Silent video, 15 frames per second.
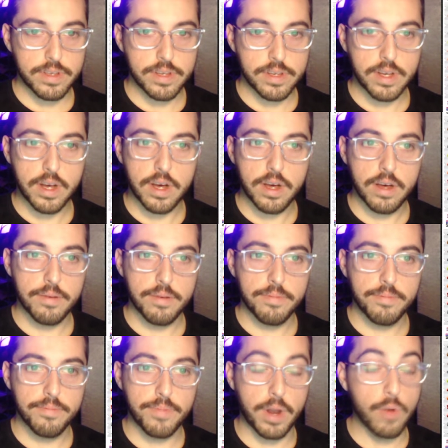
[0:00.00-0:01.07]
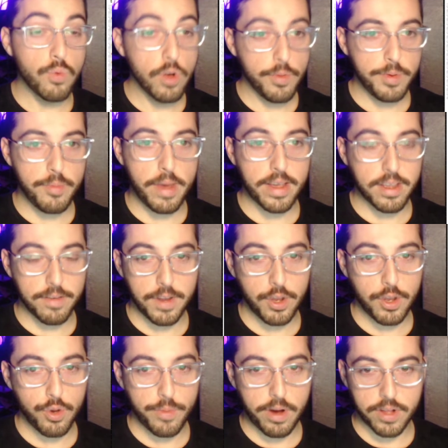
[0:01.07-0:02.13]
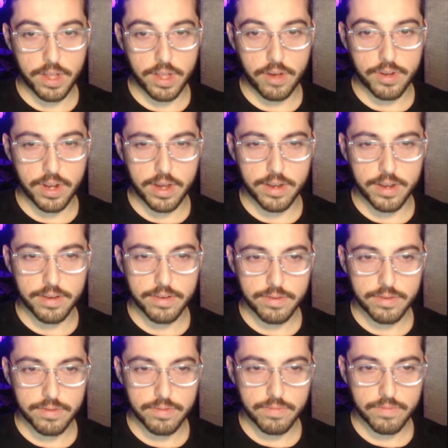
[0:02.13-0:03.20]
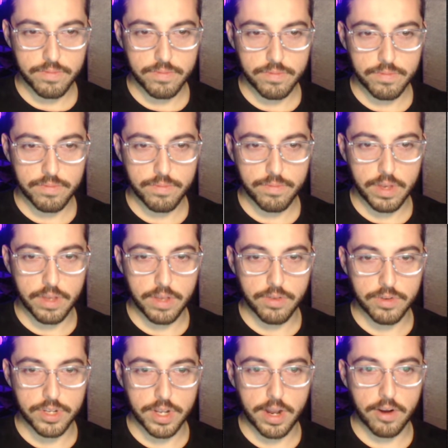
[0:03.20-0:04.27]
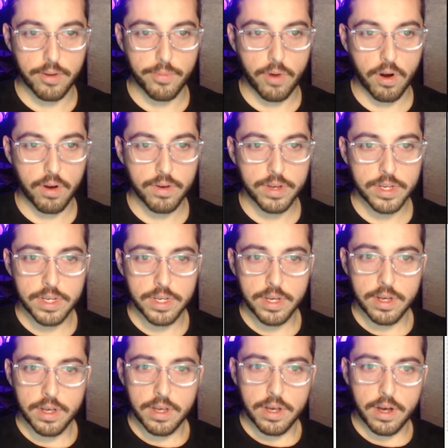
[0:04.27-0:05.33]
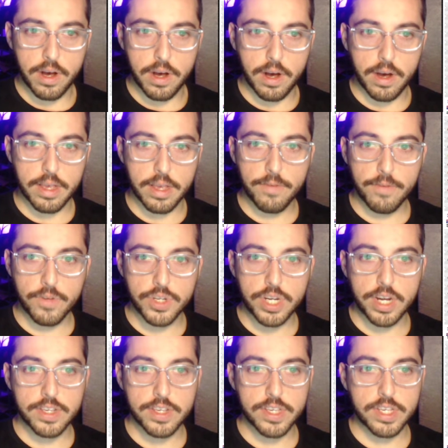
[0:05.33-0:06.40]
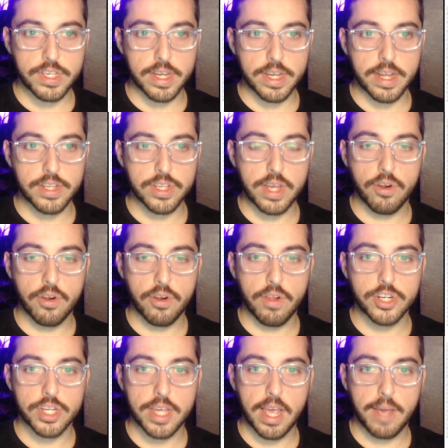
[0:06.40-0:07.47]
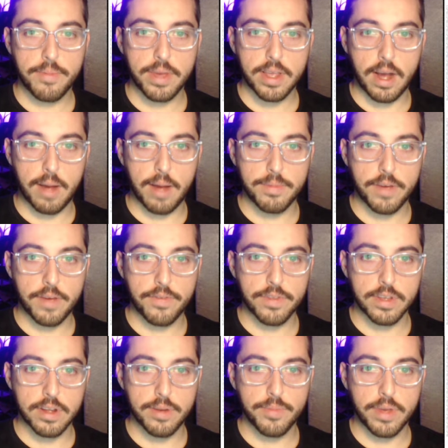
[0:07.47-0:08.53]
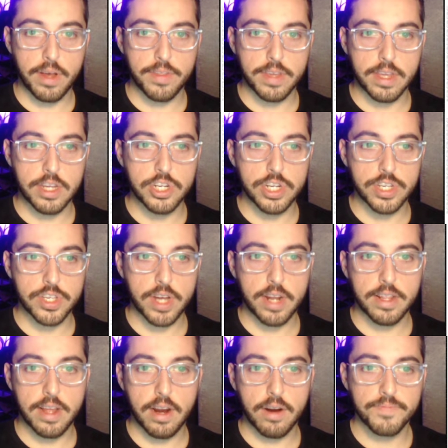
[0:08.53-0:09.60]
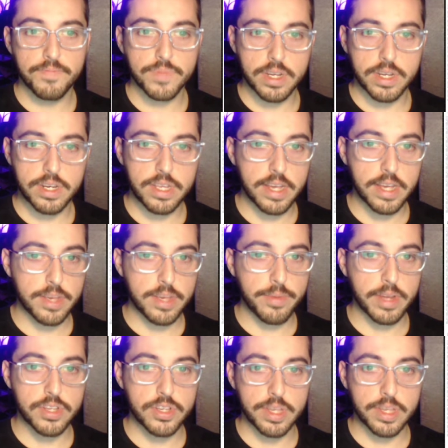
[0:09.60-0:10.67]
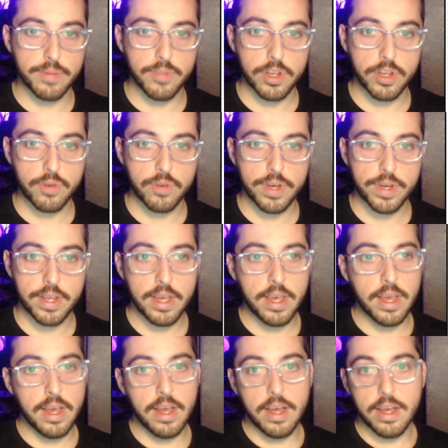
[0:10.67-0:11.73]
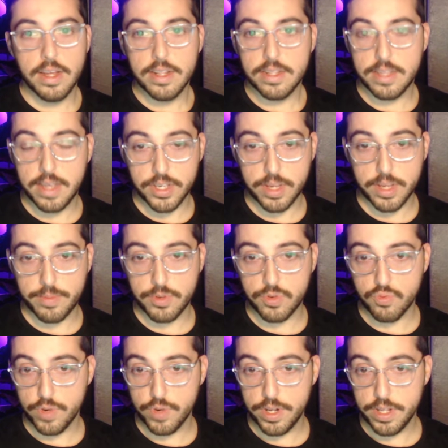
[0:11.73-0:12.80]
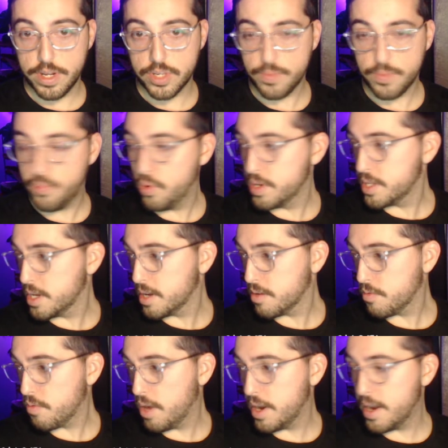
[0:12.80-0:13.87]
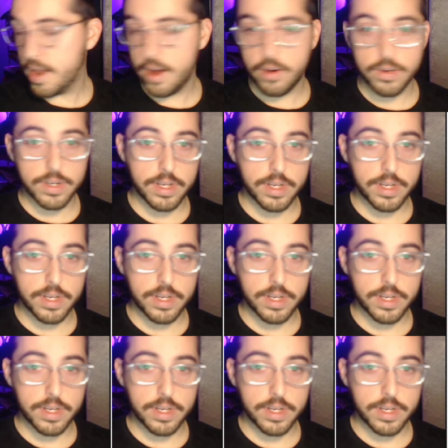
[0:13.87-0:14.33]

But I will be making a video about Cloud9 either today or tomorrow. Evil Geniuses against Counterlogic Gaming. I'm definitely going to be on the EG side there. TSM against Team Liquid. TSM is really disappointing right now.